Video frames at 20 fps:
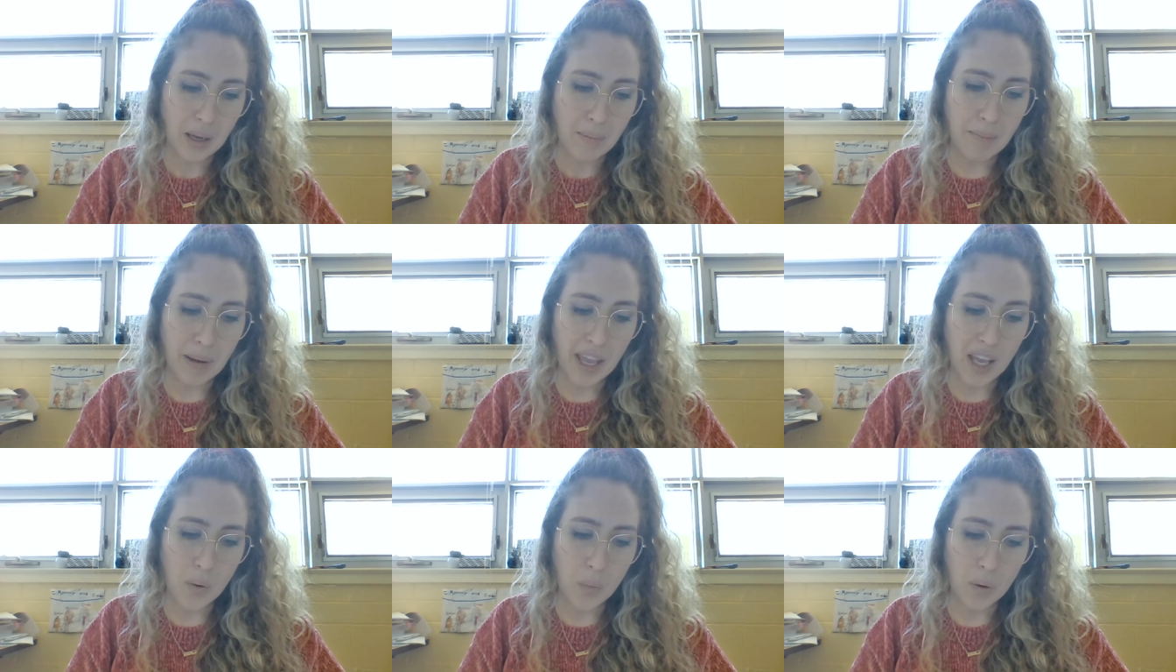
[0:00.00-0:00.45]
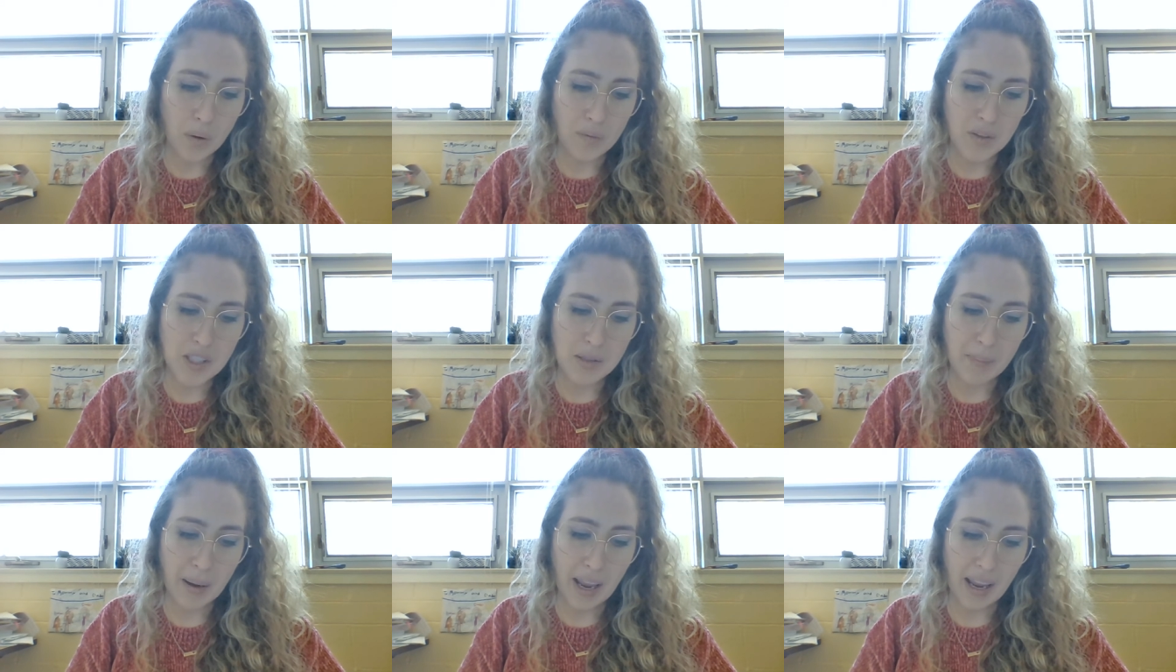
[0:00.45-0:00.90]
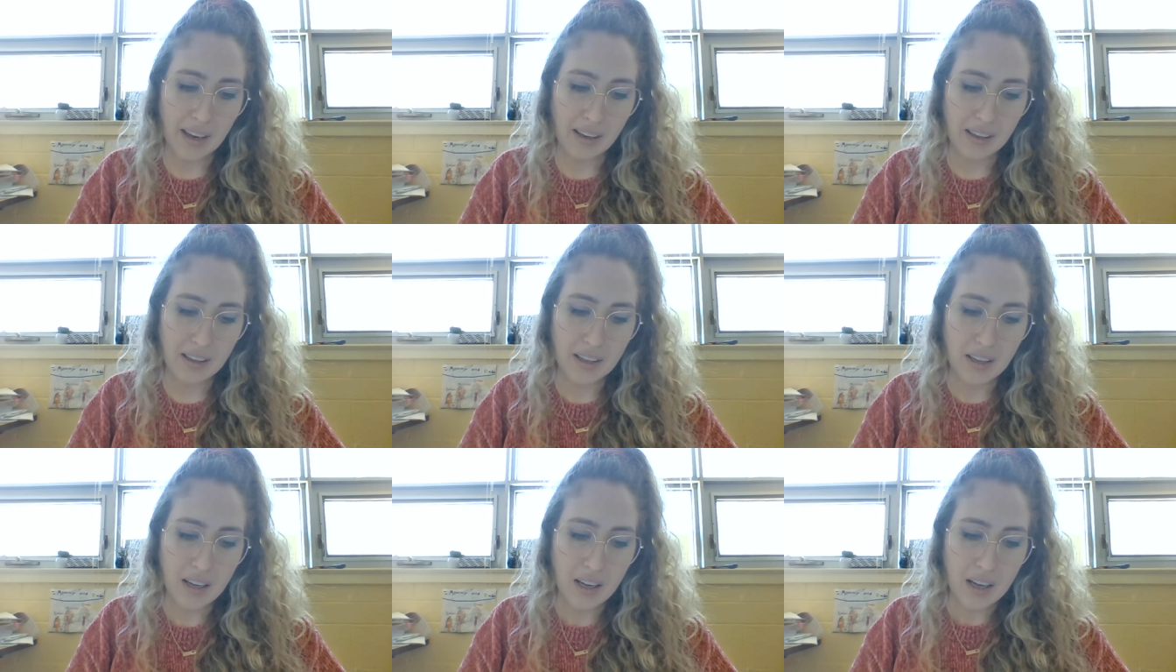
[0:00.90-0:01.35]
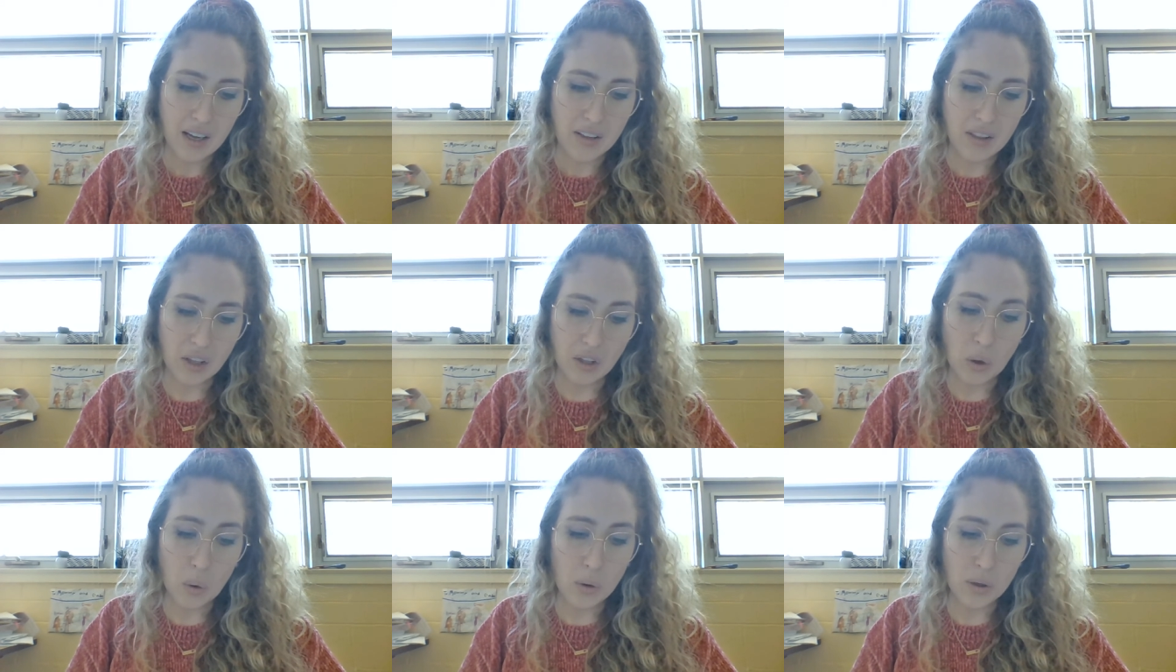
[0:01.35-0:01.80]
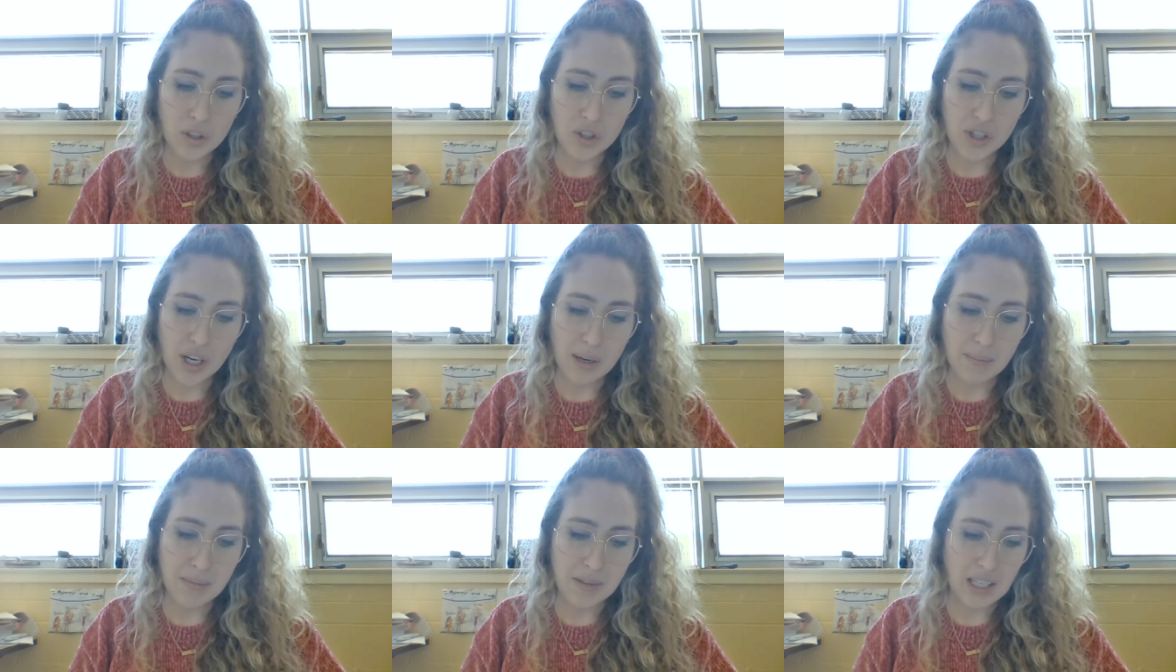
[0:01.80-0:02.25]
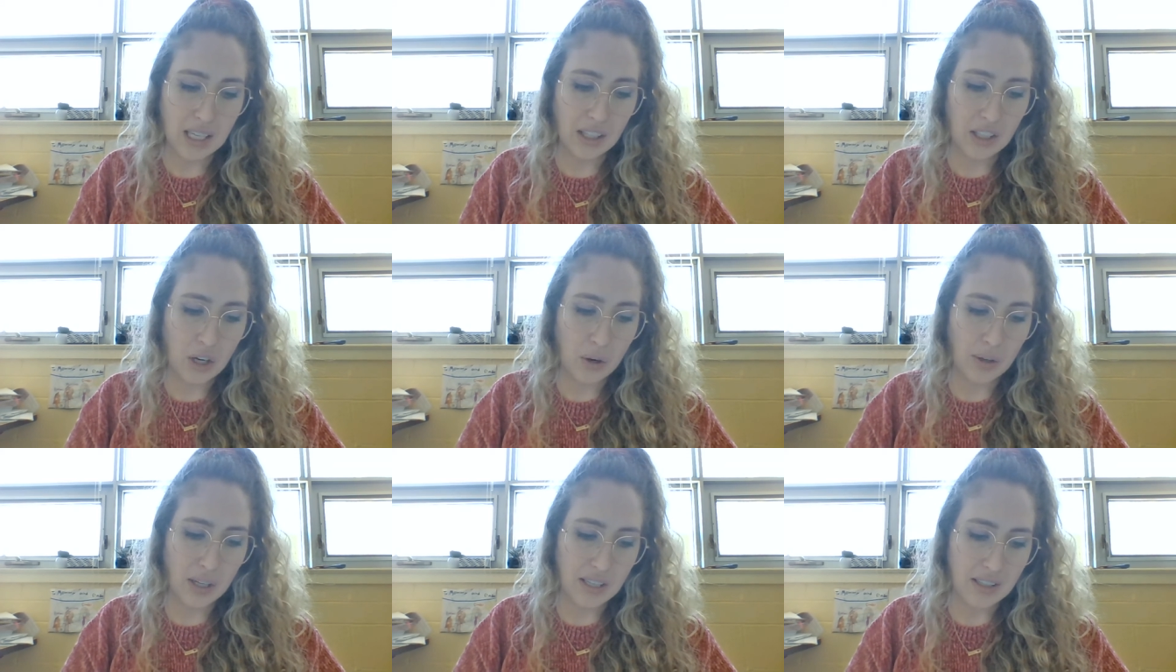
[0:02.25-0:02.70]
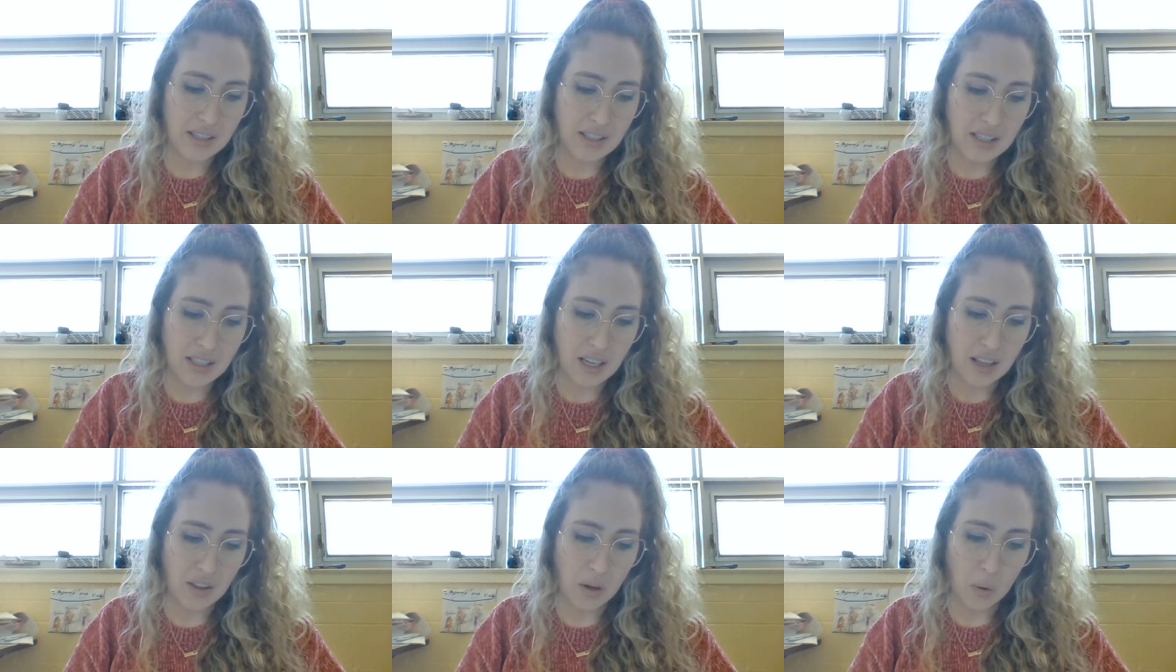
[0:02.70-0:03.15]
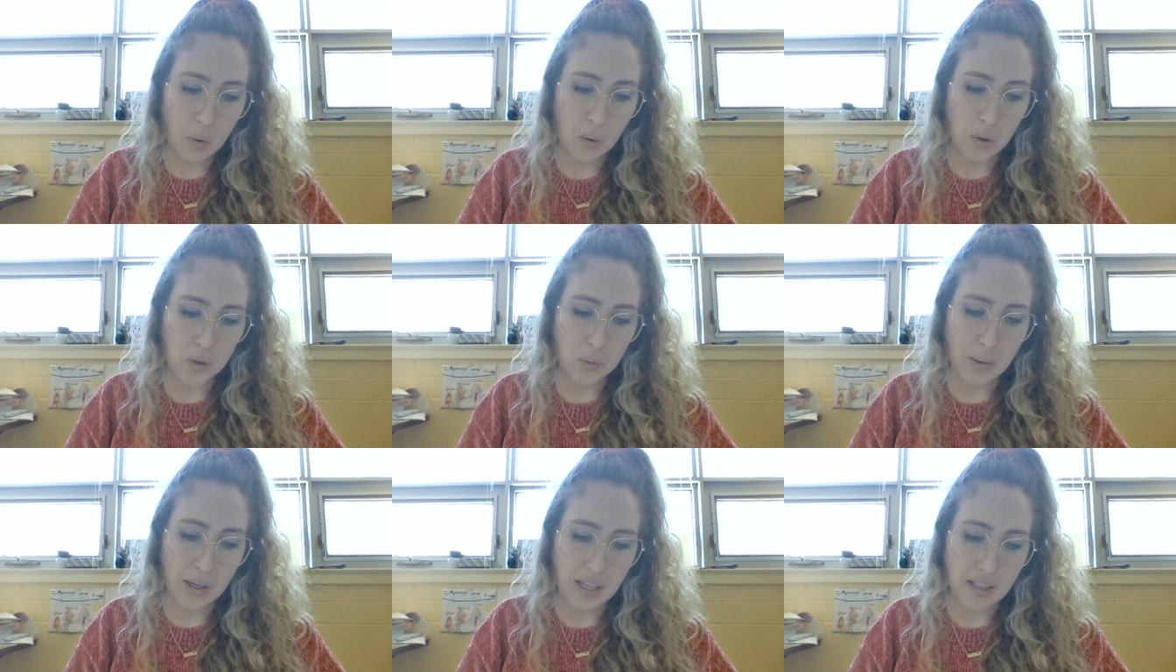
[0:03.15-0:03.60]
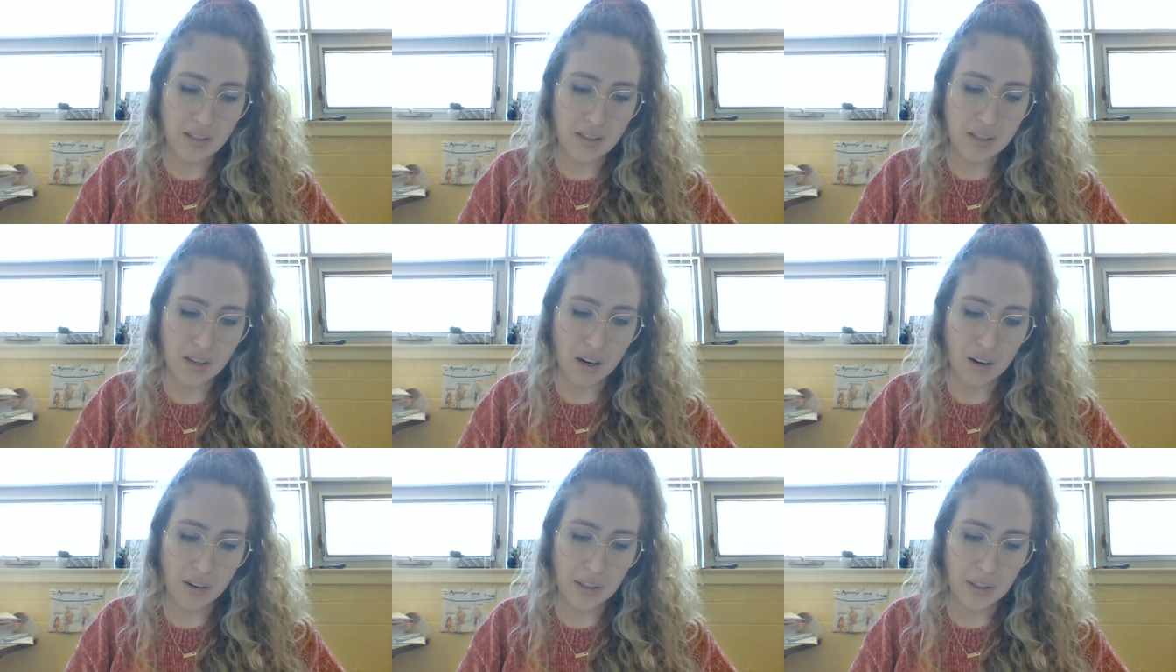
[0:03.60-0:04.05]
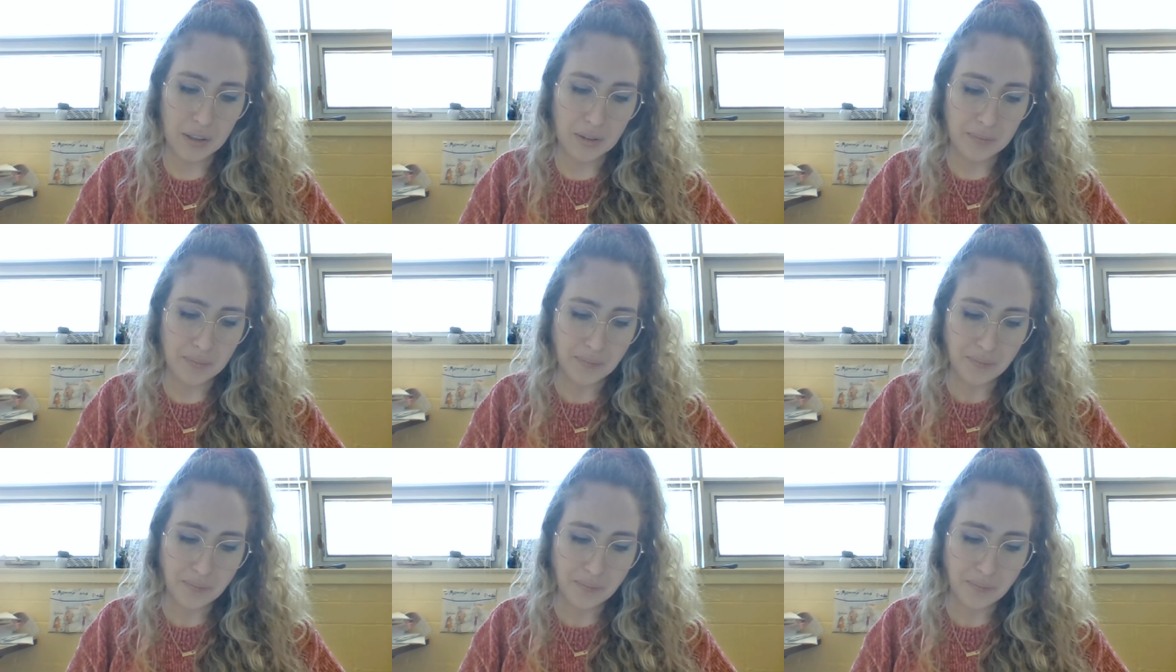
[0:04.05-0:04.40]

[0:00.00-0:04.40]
Beowulf spake, the gold gems he noticed, the old one in sorrow.